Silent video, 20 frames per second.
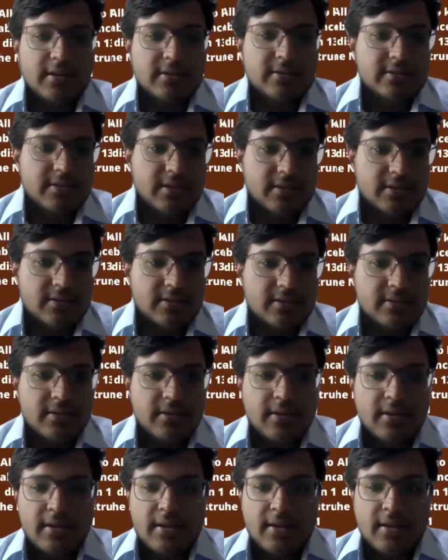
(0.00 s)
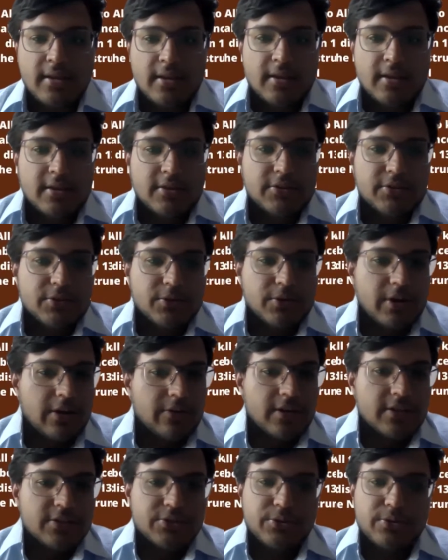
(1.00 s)
judge checks. So it
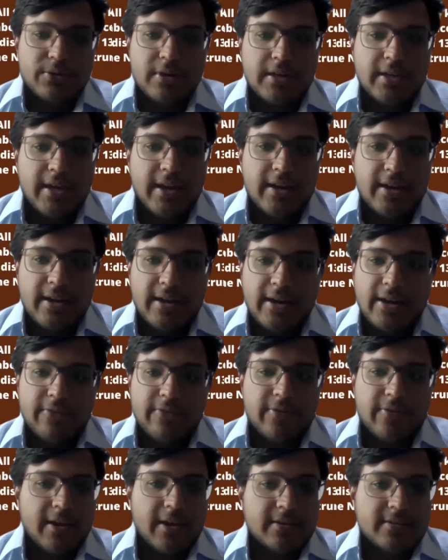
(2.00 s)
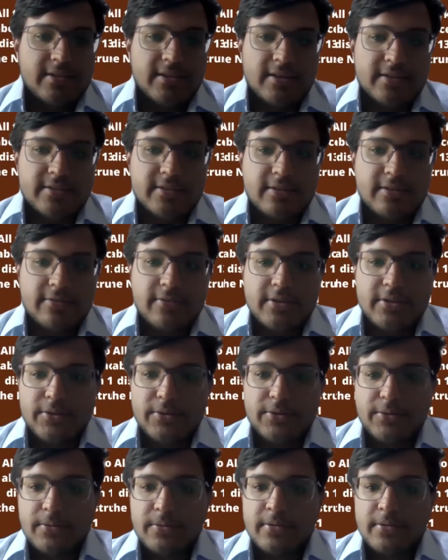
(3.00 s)
was truly an edifying session with
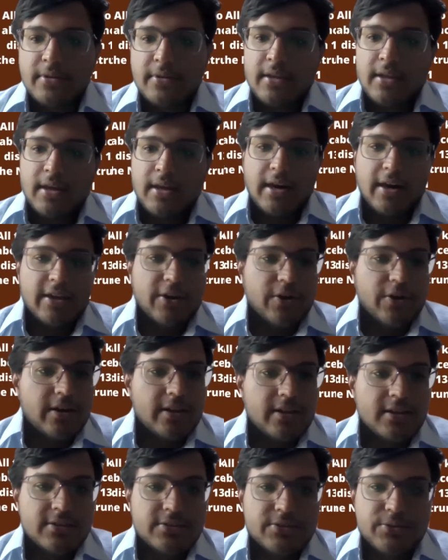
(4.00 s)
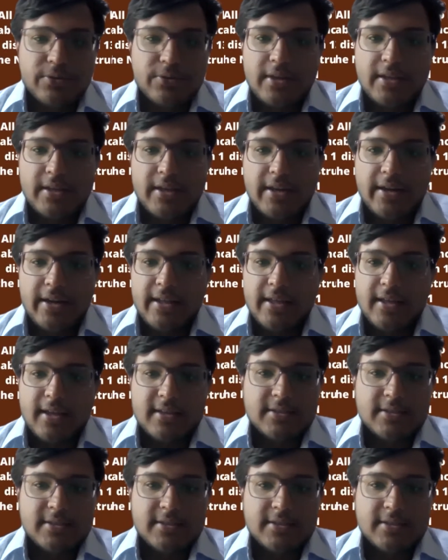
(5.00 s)
you. Our audience truly gained an